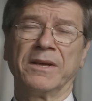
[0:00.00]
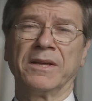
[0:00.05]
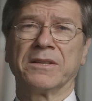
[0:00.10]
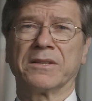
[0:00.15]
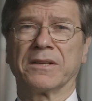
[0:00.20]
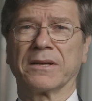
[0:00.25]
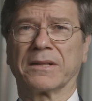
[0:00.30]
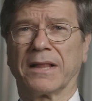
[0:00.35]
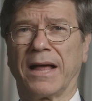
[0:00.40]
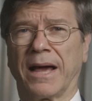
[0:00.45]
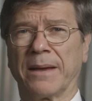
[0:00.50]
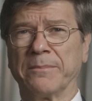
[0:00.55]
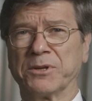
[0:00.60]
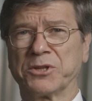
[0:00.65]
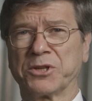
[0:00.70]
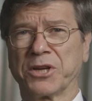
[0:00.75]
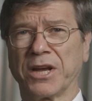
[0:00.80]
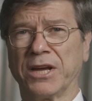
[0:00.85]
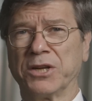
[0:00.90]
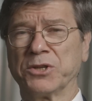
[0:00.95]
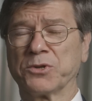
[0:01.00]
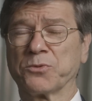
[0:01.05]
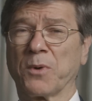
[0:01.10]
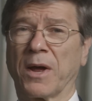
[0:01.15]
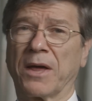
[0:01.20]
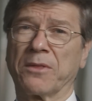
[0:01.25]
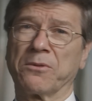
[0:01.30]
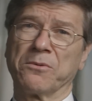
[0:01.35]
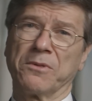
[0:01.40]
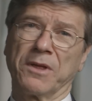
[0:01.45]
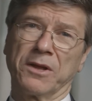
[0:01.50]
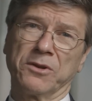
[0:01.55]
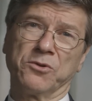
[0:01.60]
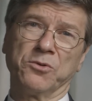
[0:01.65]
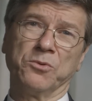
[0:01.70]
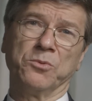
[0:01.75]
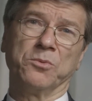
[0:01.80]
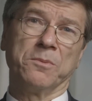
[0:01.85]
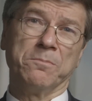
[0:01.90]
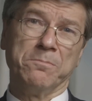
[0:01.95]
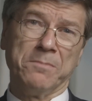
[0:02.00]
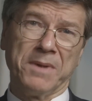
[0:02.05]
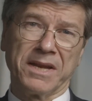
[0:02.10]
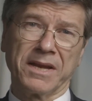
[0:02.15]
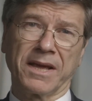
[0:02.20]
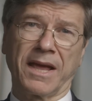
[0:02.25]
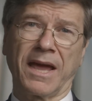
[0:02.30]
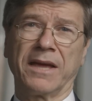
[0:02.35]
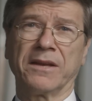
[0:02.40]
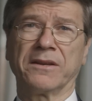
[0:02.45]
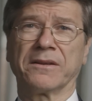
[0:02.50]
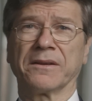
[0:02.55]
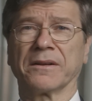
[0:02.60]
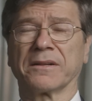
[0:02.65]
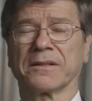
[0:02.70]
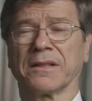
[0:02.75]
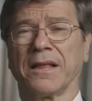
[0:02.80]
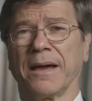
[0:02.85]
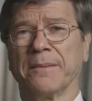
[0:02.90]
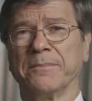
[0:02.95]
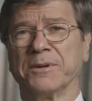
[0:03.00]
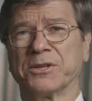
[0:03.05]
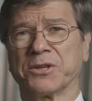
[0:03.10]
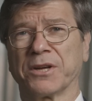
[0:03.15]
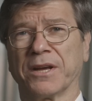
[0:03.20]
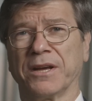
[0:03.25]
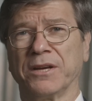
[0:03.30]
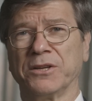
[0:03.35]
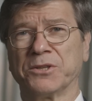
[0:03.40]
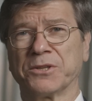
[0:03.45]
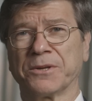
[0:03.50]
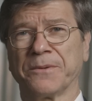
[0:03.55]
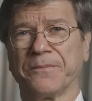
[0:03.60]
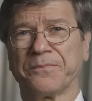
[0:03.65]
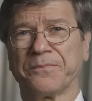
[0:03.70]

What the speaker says: to climate change rather than to mitigate climate change.